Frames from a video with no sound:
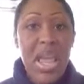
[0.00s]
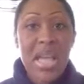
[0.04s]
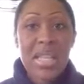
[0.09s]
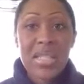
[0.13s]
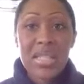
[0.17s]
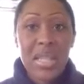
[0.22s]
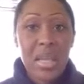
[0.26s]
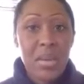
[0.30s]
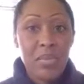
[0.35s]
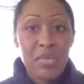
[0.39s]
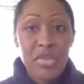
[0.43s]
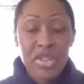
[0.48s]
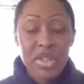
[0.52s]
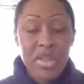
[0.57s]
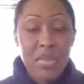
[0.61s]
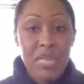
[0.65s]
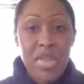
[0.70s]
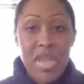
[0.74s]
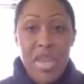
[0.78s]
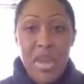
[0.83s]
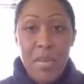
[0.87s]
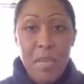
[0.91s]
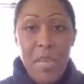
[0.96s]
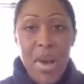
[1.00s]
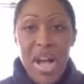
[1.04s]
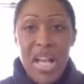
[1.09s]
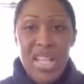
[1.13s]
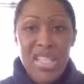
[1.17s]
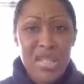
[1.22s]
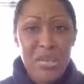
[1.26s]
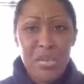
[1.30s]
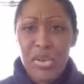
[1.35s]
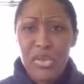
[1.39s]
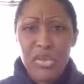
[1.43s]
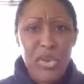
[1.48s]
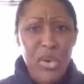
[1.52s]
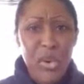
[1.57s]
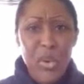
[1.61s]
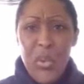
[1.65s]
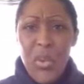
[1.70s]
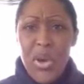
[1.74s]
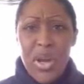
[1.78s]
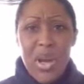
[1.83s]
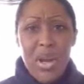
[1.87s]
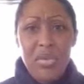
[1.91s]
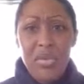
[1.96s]
ask him for something impossible for
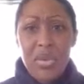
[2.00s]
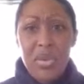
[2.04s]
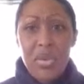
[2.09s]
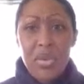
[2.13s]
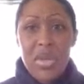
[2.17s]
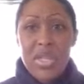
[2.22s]
whatever